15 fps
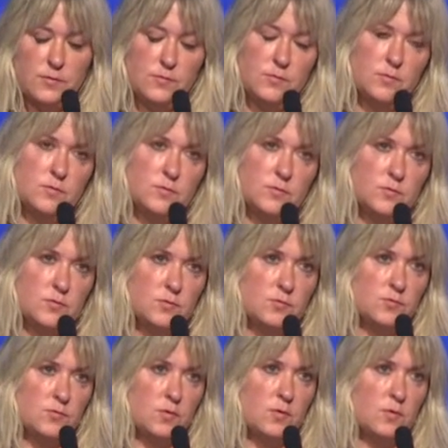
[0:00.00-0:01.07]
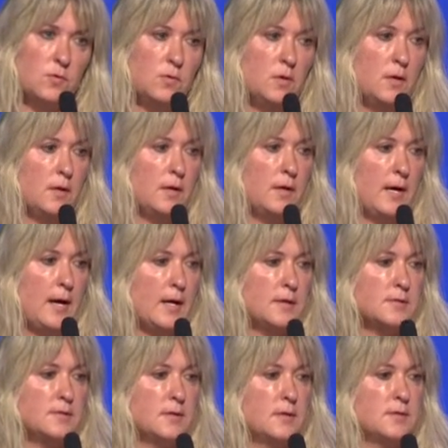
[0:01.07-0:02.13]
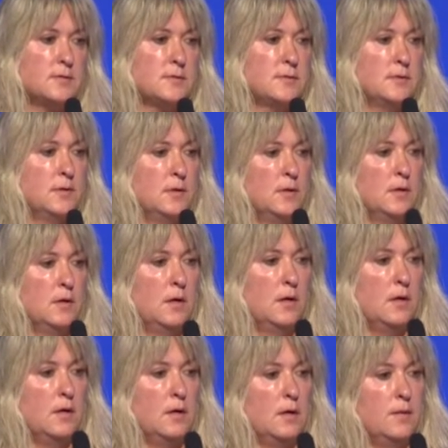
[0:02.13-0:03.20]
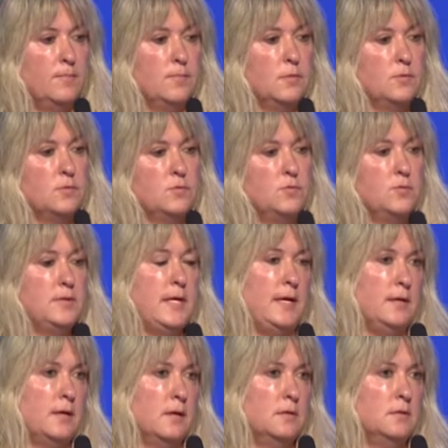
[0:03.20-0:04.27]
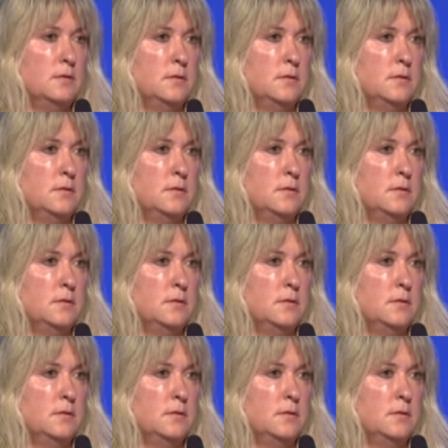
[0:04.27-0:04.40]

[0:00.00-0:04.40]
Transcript: to do is control access um, to data